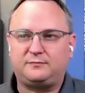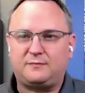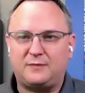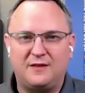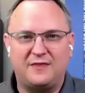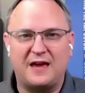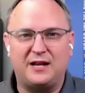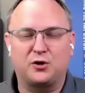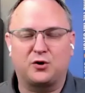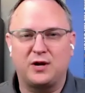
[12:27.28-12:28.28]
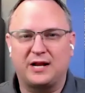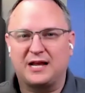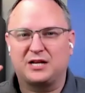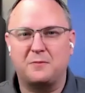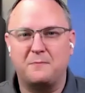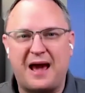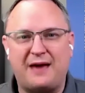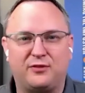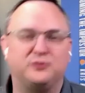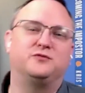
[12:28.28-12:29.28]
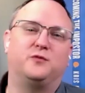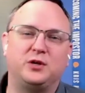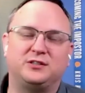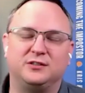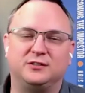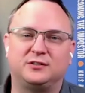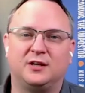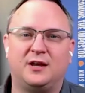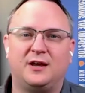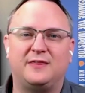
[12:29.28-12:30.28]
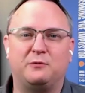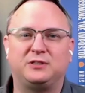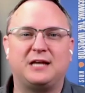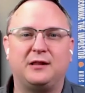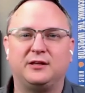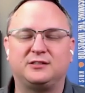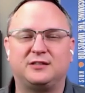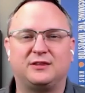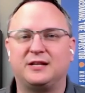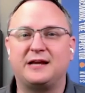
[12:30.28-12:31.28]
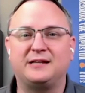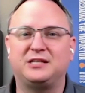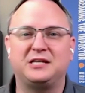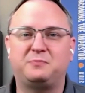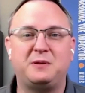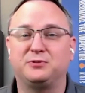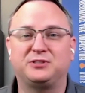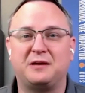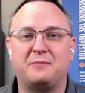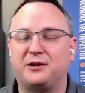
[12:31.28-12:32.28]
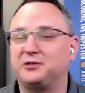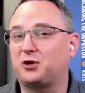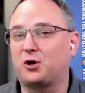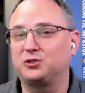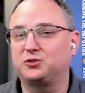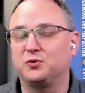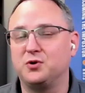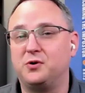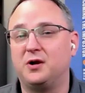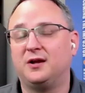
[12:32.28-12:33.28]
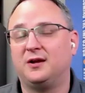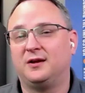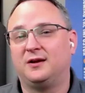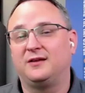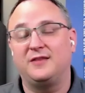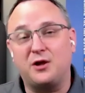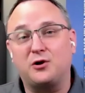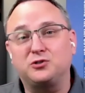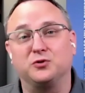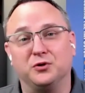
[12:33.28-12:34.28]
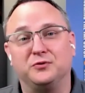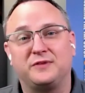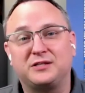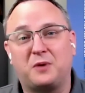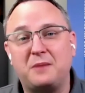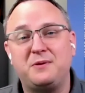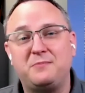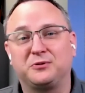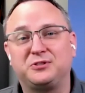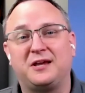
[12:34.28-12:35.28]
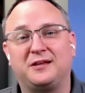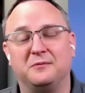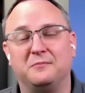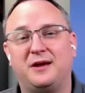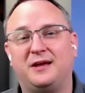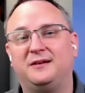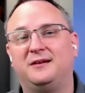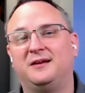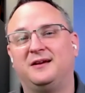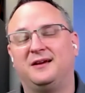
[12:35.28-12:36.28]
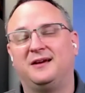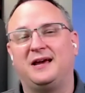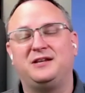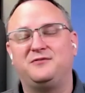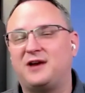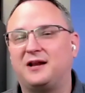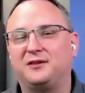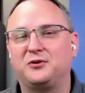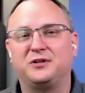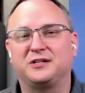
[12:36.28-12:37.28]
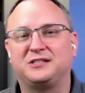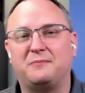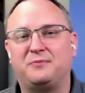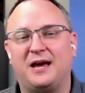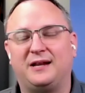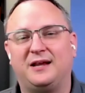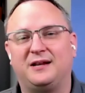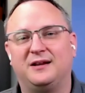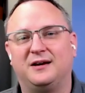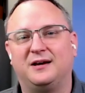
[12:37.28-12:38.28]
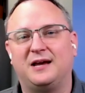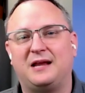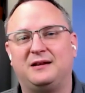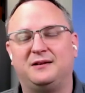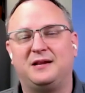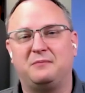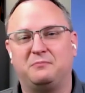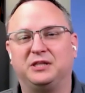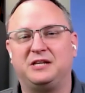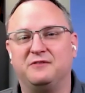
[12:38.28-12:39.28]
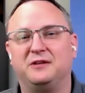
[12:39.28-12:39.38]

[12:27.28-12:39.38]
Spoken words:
that inner critic and combat those voices that would tell us that the nice things people say about us aren't true. They are true. That's why people are saying them. And you've got to learn to accept that and believe it.